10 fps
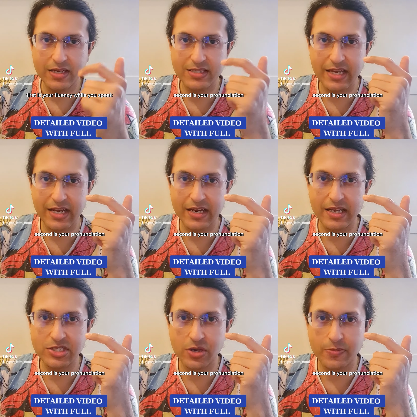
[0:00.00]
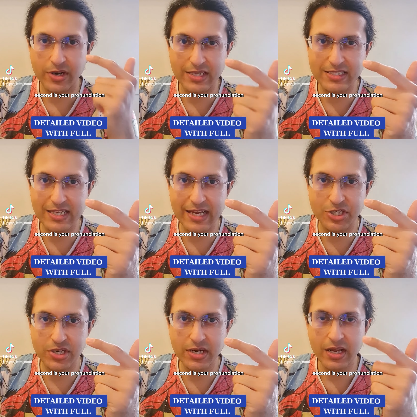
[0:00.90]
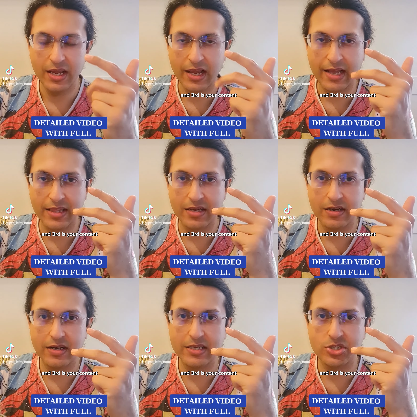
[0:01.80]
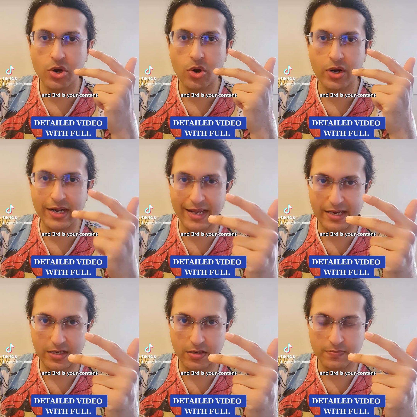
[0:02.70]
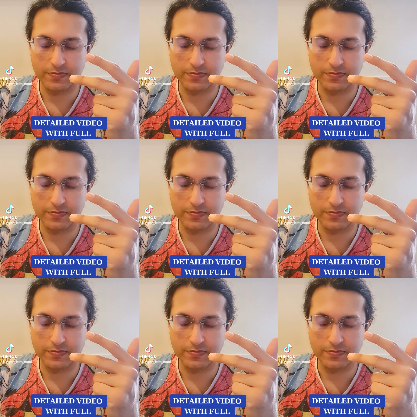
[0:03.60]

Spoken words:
second is your pronunciation, and third is your content.